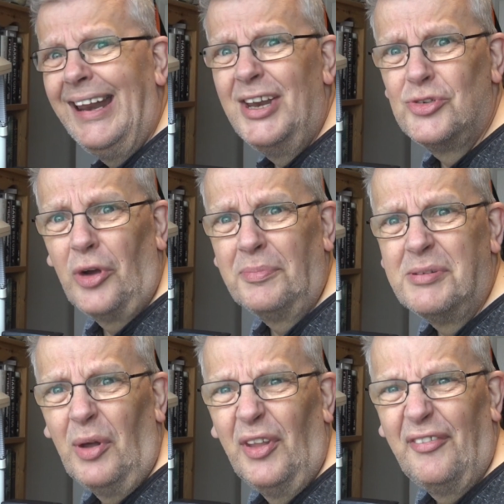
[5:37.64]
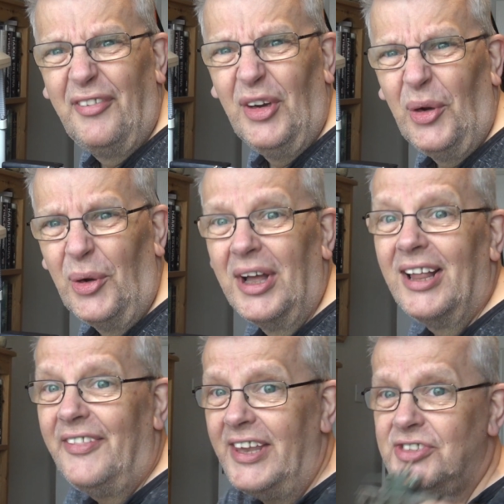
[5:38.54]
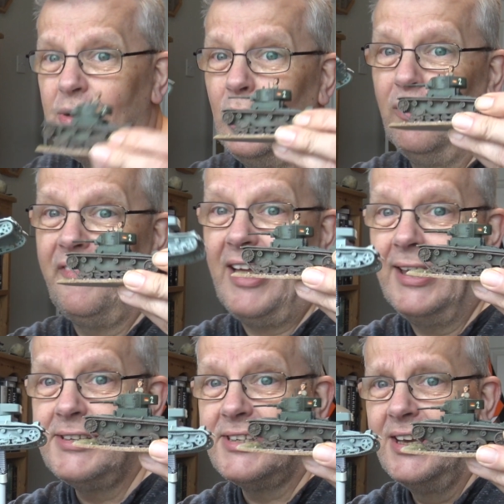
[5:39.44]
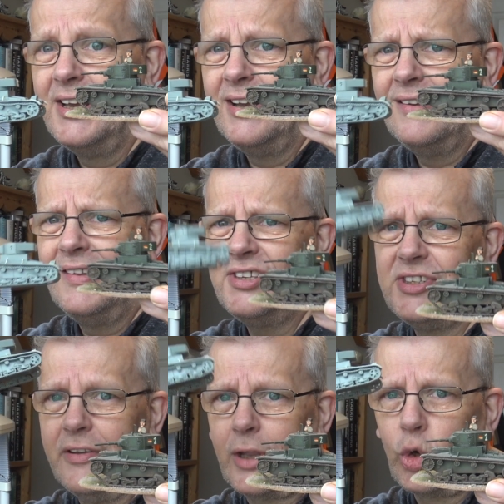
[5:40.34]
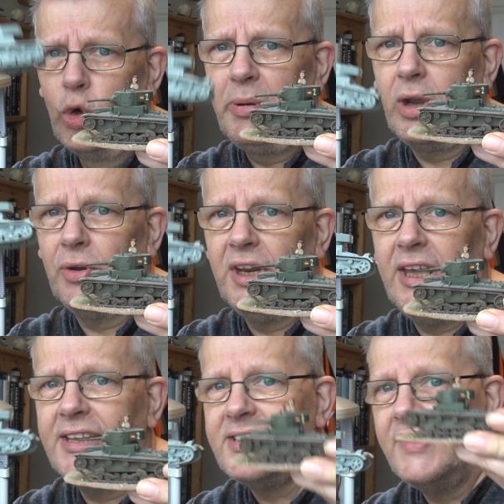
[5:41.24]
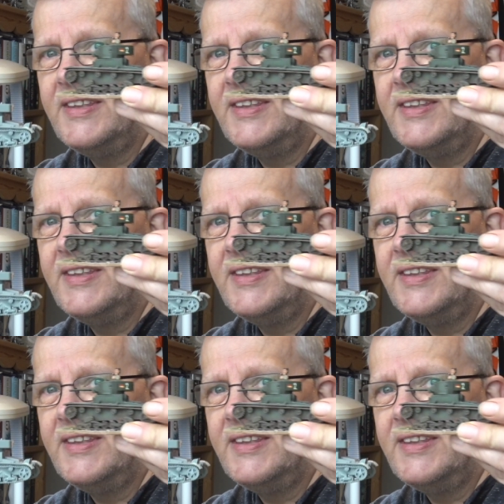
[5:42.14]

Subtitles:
he dropped him on the floor. These two little fellas, this is a Rubicon kit, and